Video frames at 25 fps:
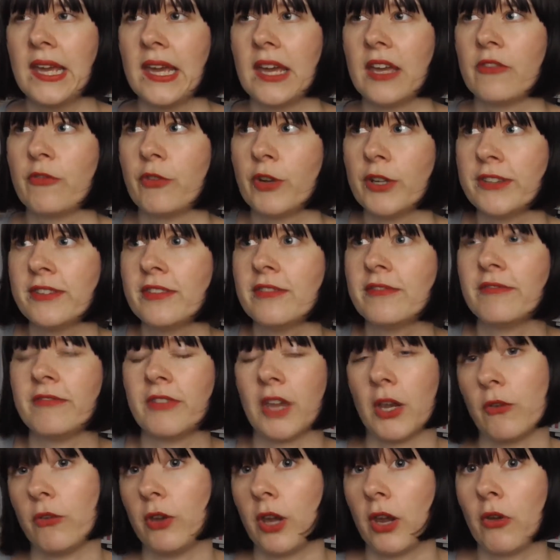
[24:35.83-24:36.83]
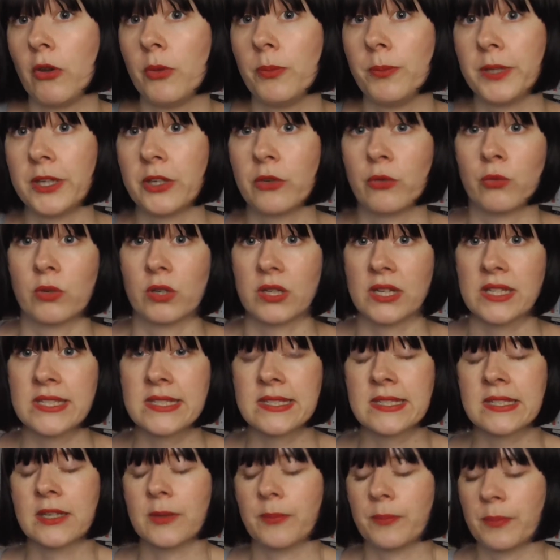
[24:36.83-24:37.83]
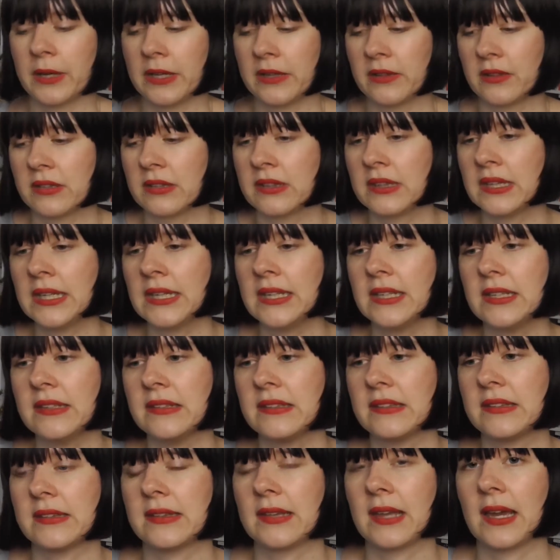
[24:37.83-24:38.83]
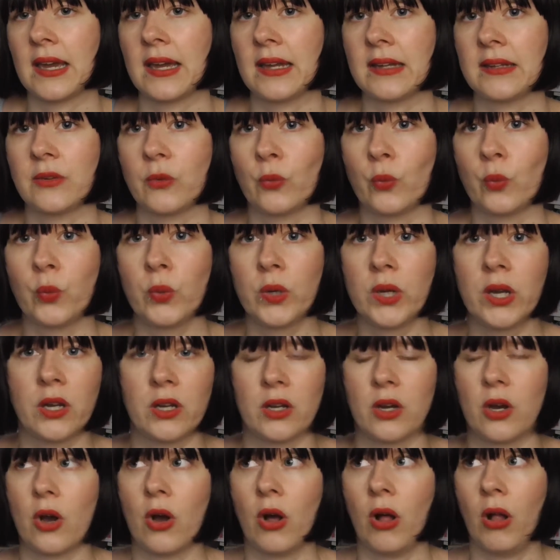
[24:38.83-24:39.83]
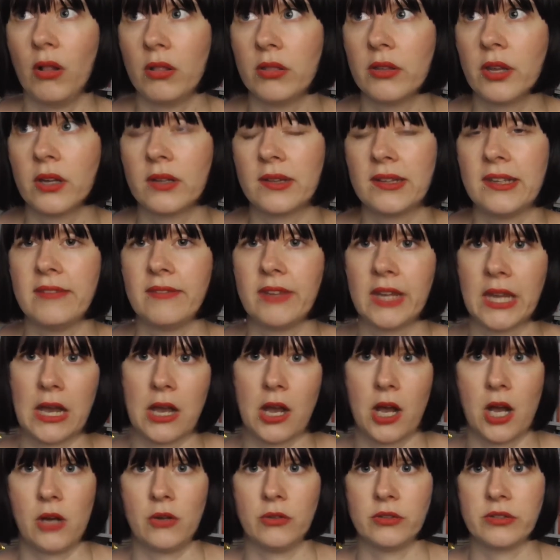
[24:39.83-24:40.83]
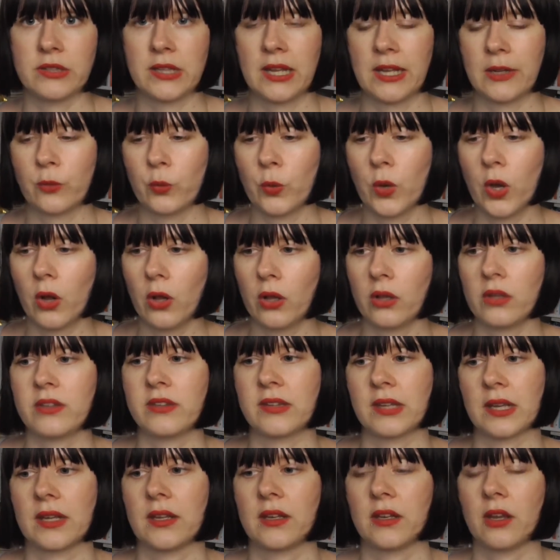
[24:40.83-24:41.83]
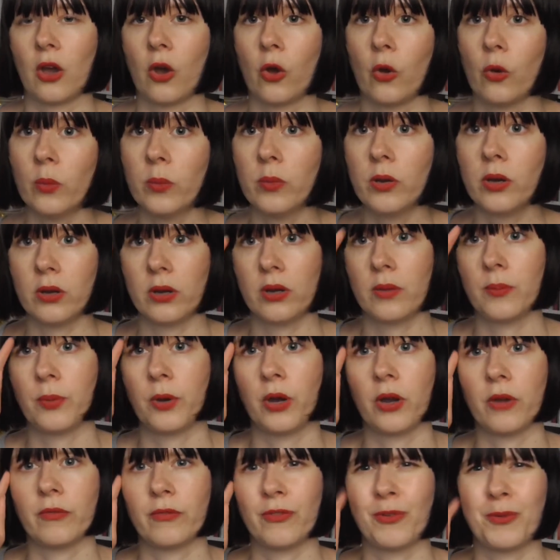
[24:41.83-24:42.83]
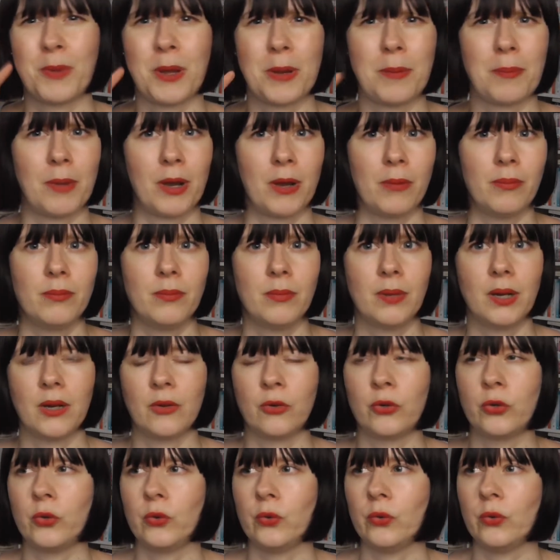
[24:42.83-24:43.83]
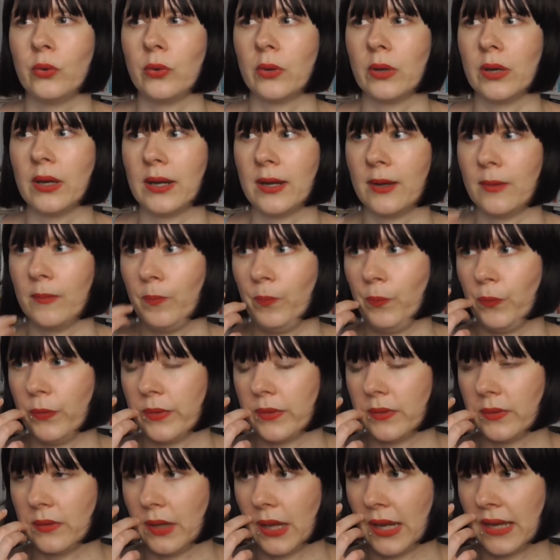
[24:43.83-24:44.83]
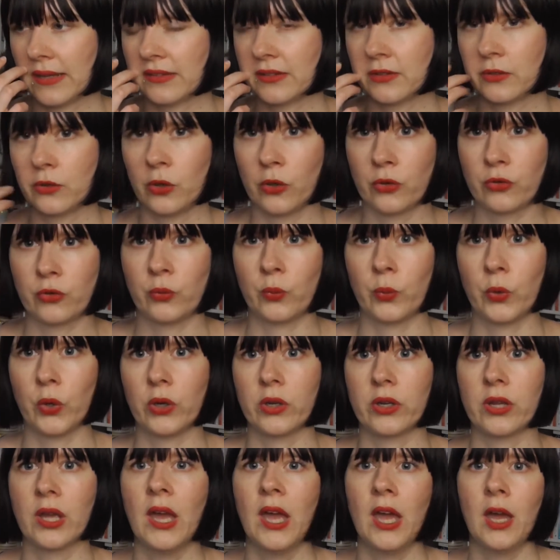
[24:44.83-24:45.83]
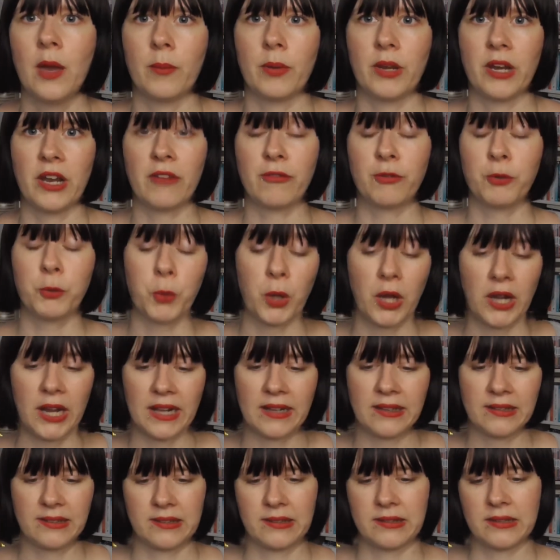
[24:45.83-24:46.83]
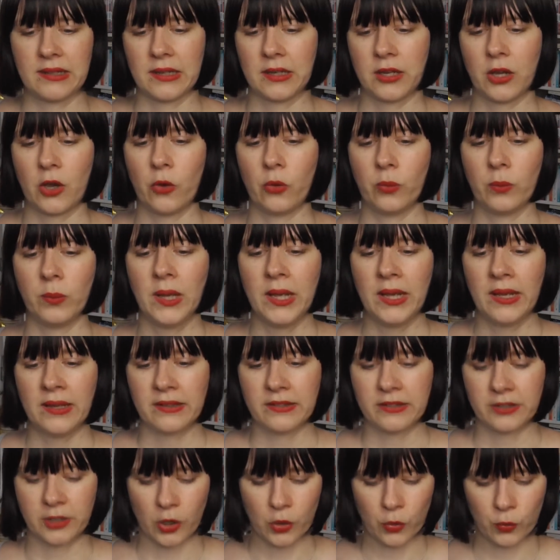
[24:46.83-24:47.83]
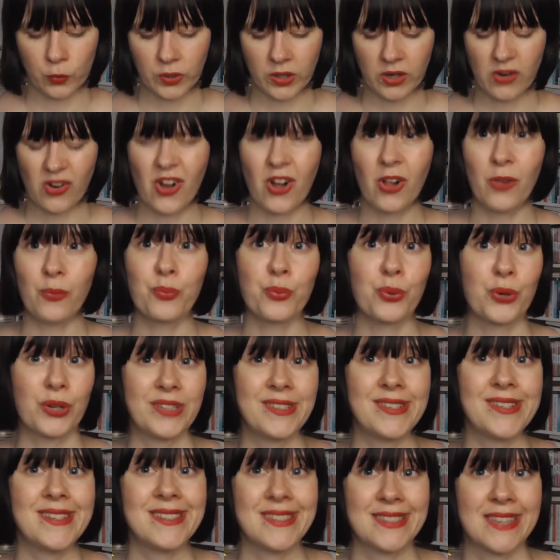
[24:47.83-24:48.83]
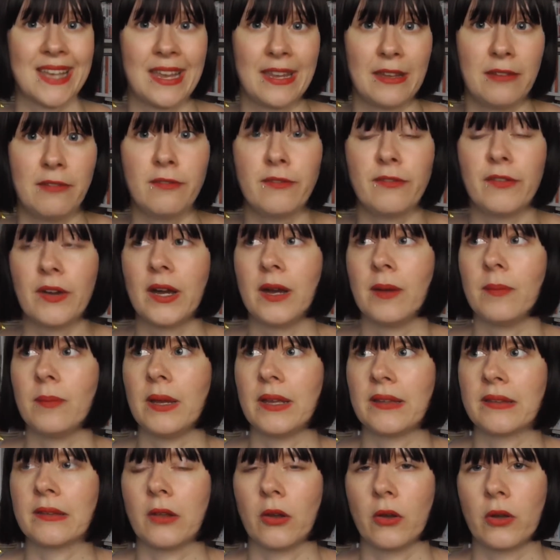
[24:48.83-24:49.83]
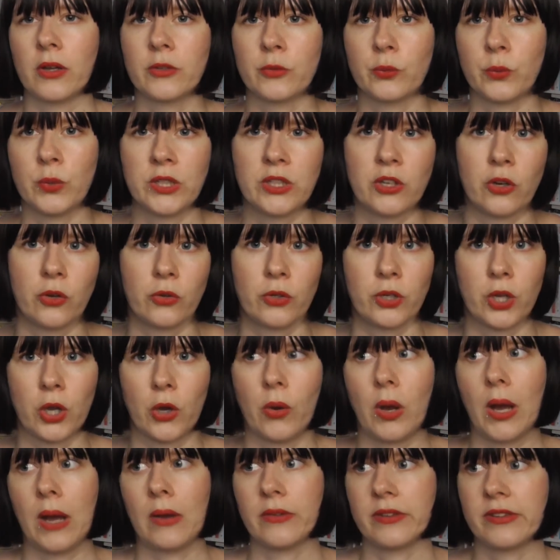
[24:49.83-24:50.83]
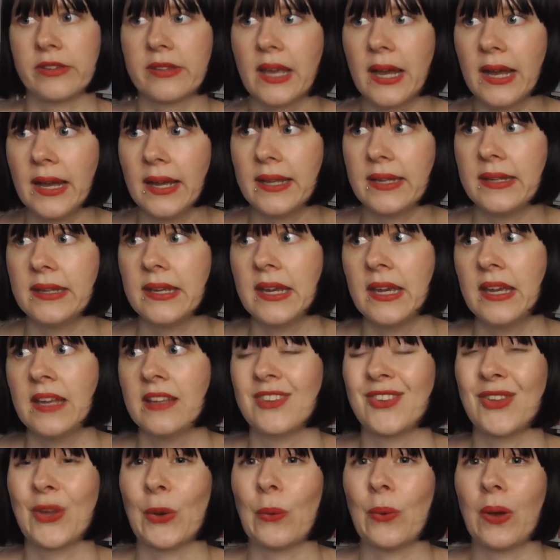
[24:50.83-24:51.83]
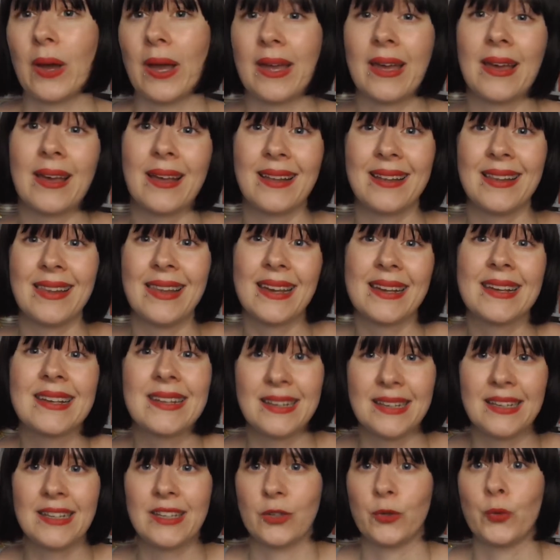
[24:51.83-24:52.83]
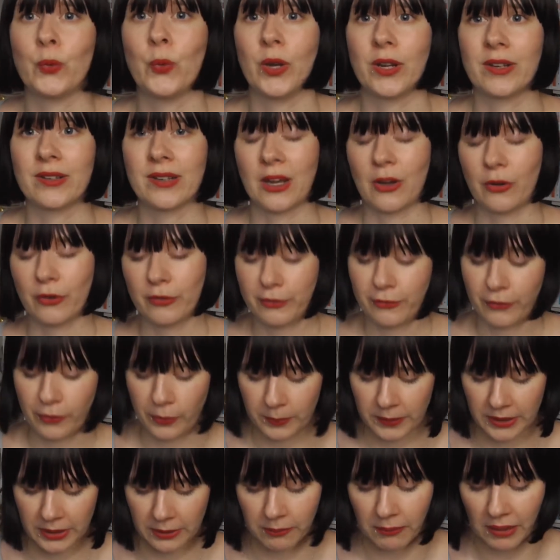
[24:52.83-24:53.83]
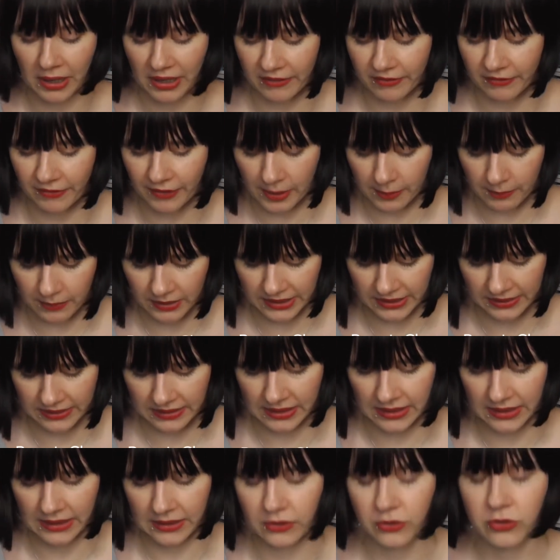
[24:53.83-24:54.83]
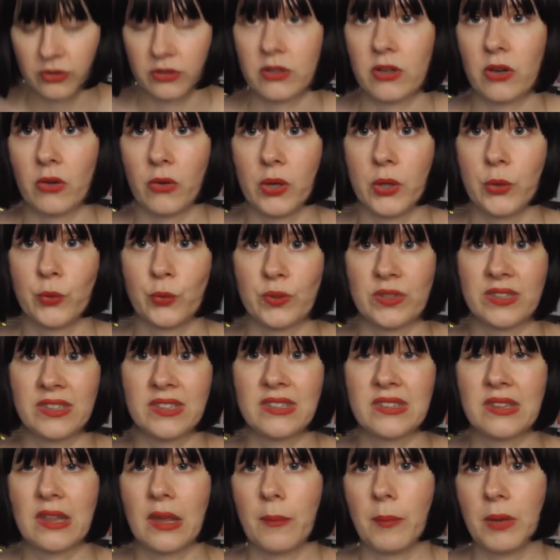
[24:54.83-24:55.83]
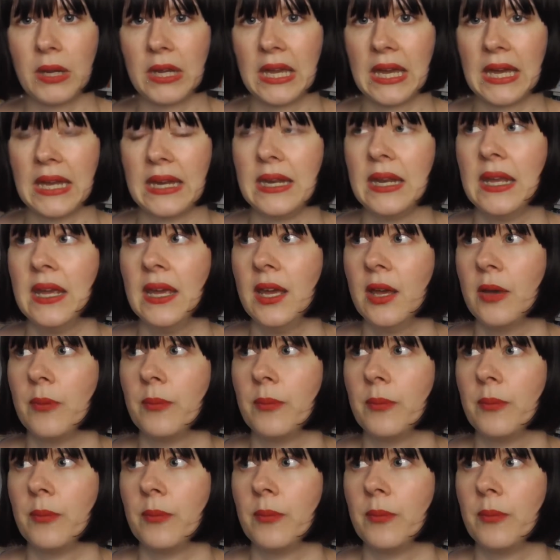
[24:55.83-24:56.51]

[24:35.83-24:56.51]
It was a very, very big risk, but the thing is that we're all not leaving our house. Like, we're all stuck at home, apart from my mom, who has to go to work, but everyone else is at home. So we're all pretty safe as long as we don't go outside. So luckily it worked out for me and my family that I could go and visit them again.